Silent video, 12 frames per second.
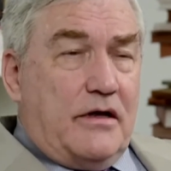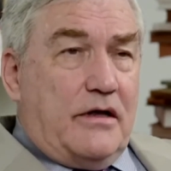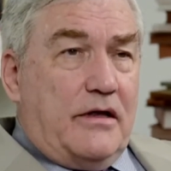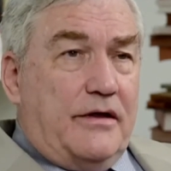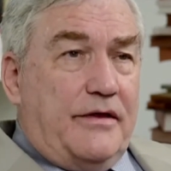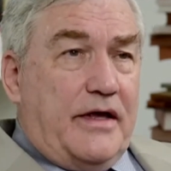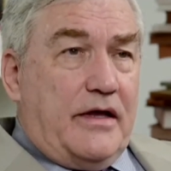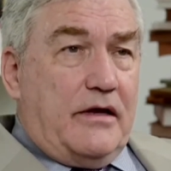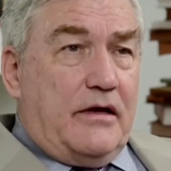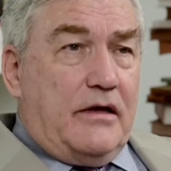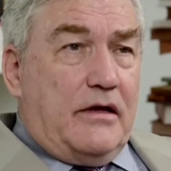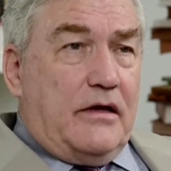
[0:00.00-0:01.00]

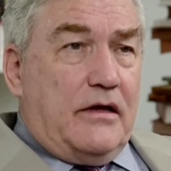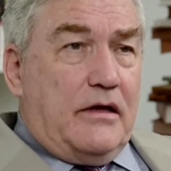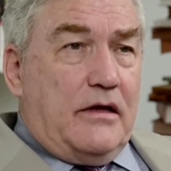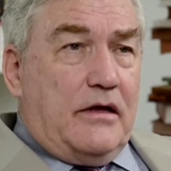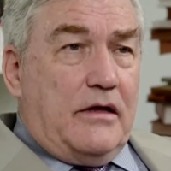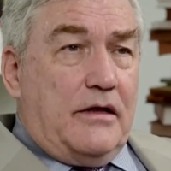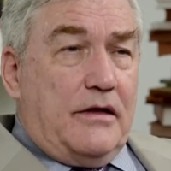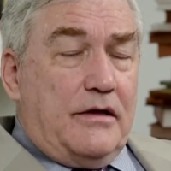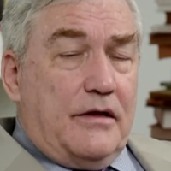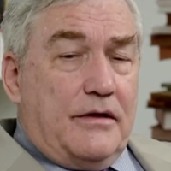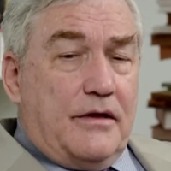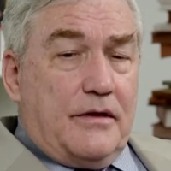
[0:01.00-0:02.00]
then
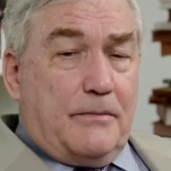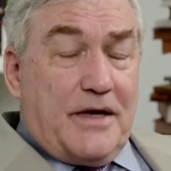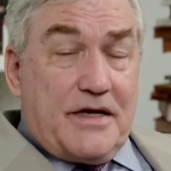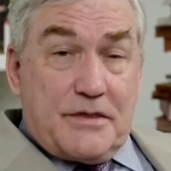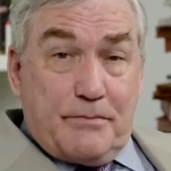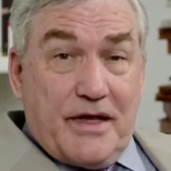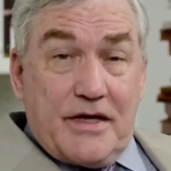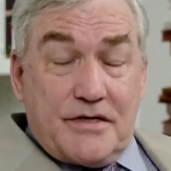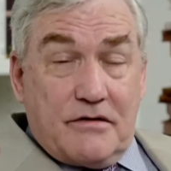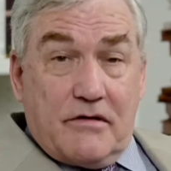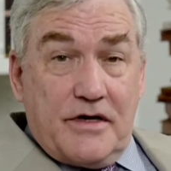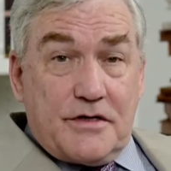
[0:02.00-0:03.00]
the money supply has
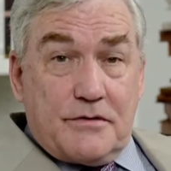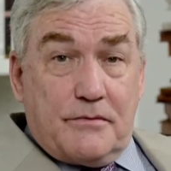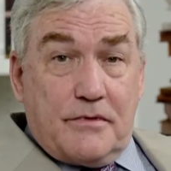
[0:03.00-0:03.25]
increased